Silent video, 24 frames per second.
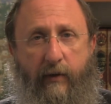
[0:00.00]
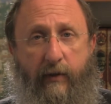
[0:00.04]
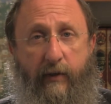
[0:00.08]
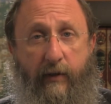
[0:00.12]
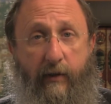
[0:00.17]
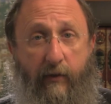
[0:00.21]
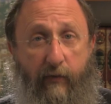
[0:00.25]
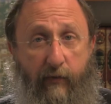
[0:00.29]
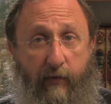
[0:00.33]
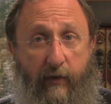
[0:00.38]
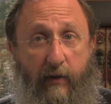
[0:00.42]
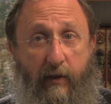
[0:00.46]

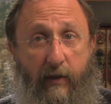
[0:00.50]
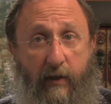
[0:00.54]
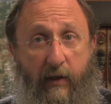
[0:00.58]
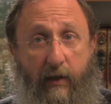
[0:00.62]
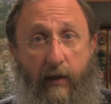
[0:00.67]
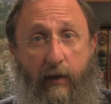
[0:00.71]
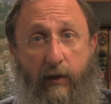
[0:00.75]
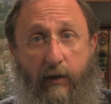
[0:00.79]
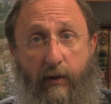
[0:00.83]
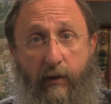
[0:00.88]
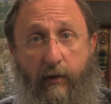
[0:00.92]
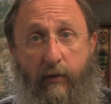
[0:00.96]
to defeat the
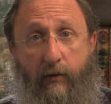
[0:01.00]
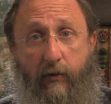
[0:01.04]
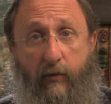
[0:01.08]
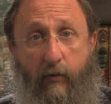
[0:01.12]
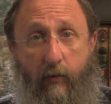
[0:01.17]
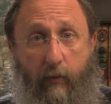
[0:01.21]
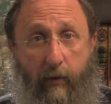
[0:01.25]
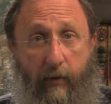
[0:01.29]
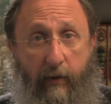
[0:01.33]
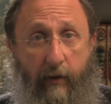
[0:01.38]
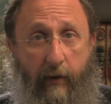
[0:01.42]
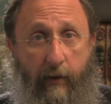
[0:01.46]
nations
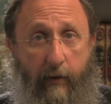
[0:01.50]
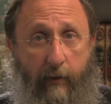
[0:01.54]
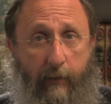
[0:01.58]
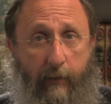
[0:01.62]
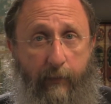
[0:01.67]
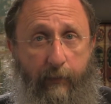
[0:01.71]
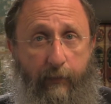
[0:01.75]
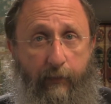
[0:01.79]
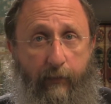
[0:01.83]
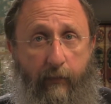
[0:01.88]
who were there,